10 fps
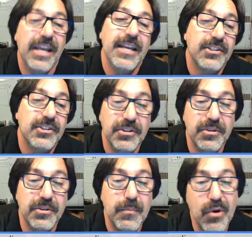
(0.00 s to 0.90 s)

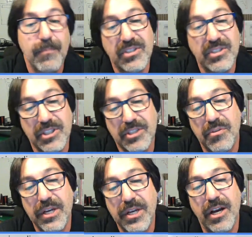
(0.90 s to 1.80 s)
ASU and Proposition
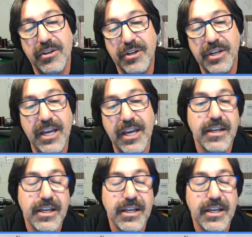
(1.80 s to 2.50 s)
300 hit,